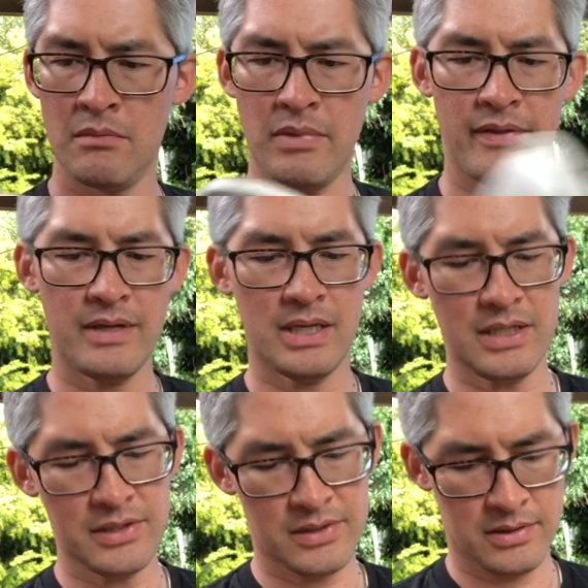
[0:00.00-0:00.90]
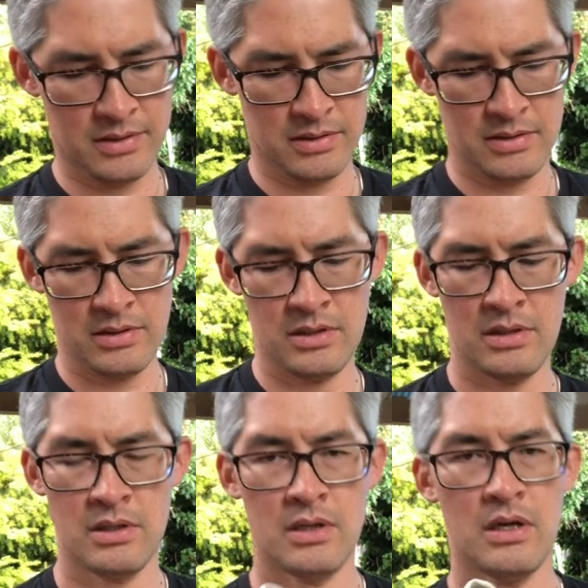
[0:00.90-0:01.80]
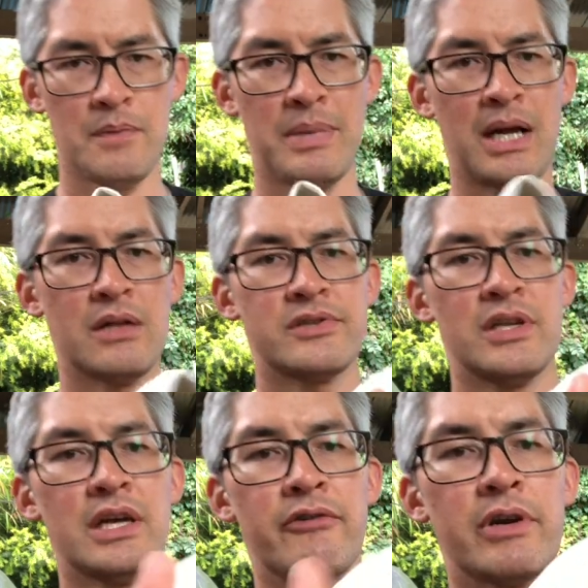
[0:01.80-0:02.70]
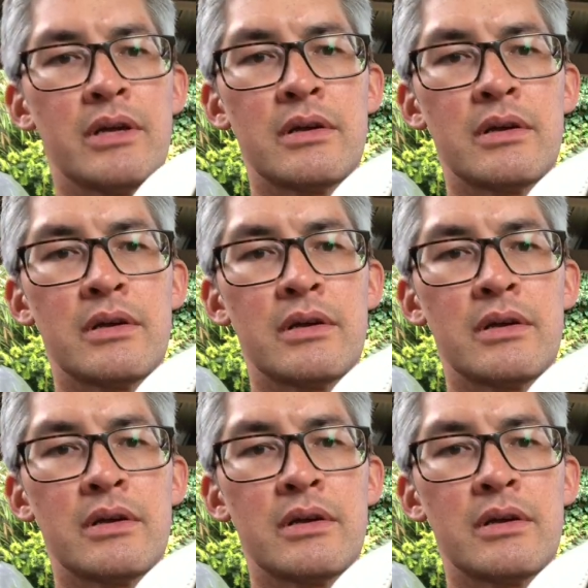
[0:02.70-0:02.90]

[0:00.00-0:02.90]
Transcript: But these are Pals O'Leary.